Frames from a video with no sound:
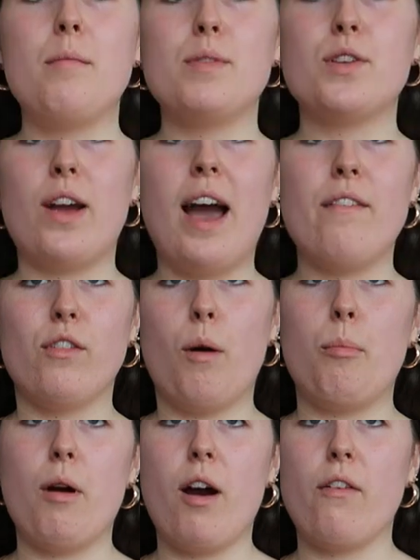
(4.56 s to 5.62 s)
Um, sorry I haven't
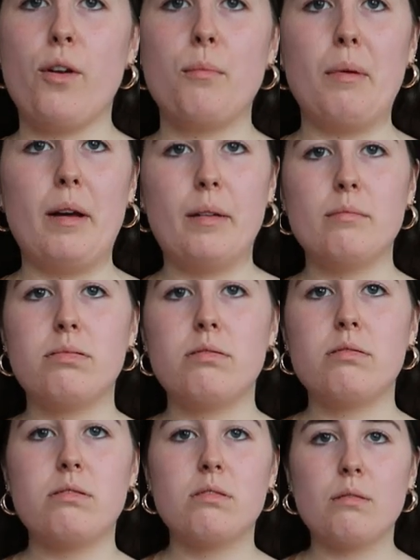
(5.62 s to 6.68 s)
got a bra on but
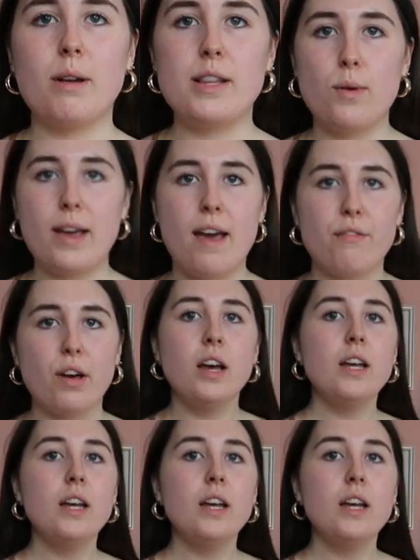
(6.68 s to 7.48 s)
when do I ever?